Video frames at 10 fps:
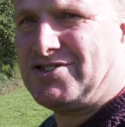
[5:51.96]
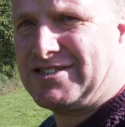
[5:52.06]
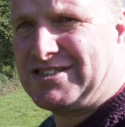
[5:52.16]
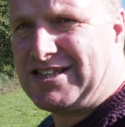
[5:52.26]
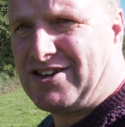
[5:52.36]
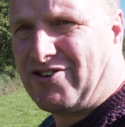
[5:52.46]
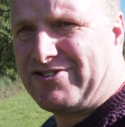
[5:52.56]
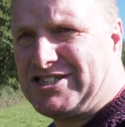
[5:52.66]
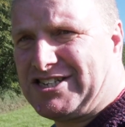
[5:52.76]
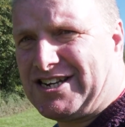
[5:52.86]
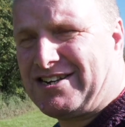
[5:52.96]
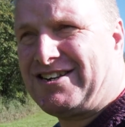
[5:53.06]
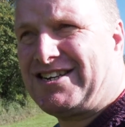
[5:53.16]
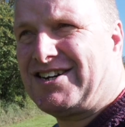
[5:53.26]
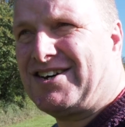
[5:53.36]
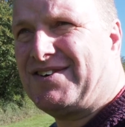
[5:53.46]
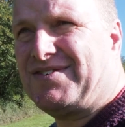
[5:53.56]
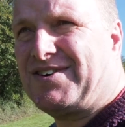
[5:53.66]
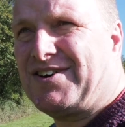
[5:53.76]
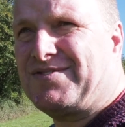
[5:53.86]
can see the origin
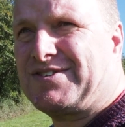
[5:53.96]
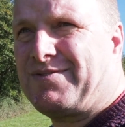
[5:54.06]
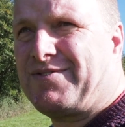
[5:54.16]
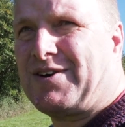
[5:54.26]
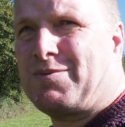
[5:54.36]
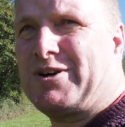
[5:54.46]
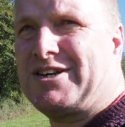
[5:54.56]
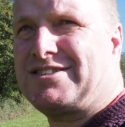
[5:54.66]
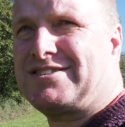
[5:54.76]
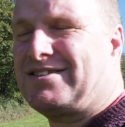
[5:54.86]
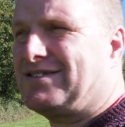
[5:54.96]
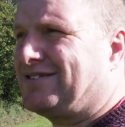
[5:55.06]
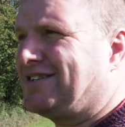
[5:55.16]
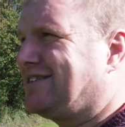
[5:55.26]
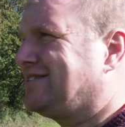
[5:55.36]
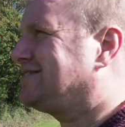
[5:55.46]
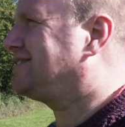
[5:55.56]
of some of our words and